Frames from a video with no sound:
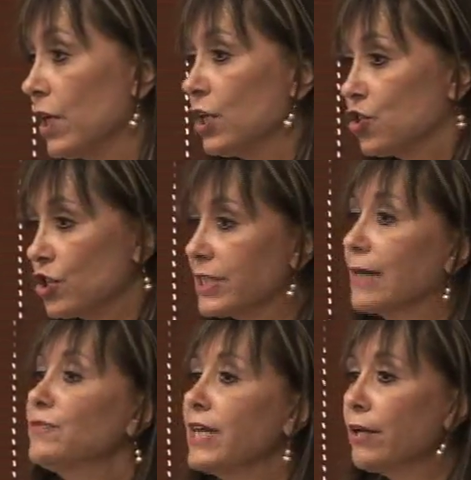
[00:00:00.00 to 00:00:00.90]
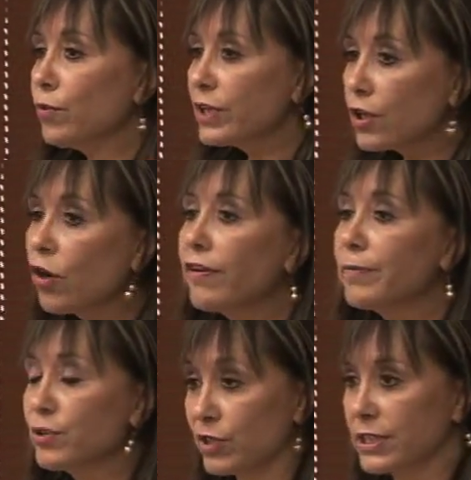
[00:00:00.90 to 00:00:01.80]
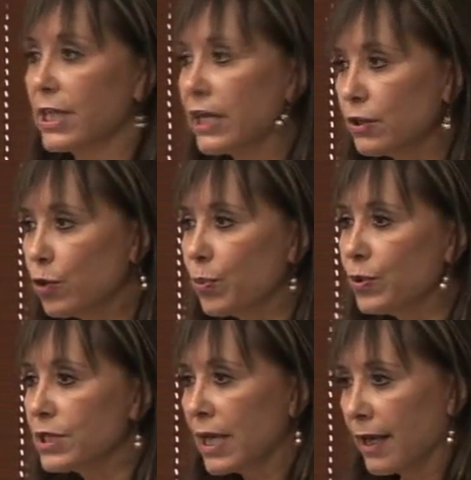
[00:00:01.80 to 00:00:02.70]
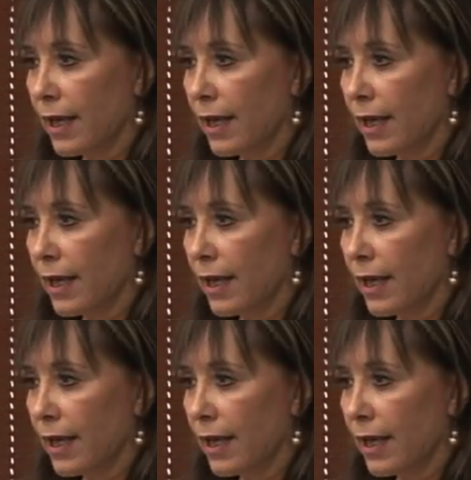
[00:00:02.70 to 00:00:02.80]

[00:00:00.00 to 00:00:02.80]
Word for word: So sometimes when the government was trying to put